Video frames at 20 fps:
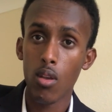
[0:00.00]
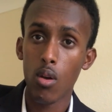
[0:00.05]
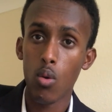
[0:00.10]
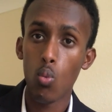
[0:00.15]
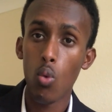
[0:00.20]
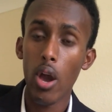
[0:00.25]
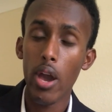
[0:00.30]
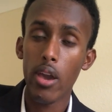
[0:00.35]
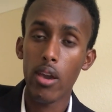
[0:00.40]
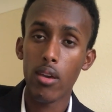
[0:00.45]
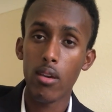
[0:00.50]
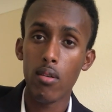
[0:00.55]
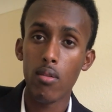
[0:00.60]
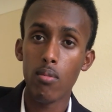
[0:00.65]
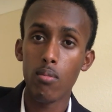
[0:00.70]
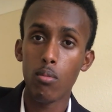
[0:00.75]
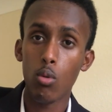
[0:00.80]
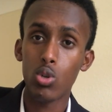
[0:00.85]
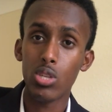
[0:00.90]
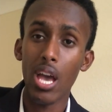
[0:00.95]
Why?
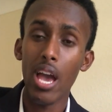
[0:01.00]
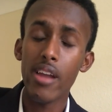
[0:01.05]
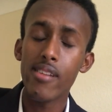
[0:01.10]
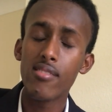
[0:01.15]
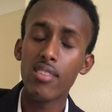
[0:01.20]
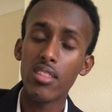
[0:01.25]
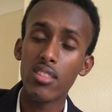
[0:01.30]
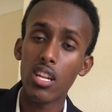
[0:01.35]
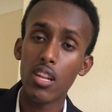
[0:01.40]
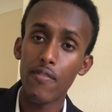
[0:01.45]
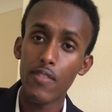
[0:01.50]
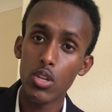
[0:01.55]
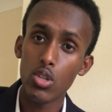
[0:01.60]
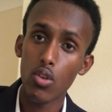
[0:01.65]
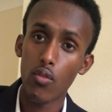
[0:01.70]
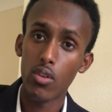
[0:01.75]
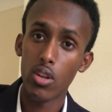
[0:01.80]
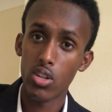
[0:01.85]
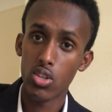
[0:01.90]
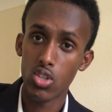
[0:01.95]
Because I understand the definition
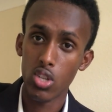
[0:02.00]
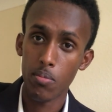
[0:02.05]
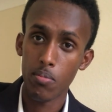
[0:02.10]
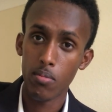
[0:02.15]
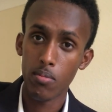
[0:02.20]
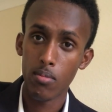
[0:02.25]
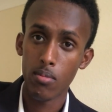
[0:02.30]
of leadership.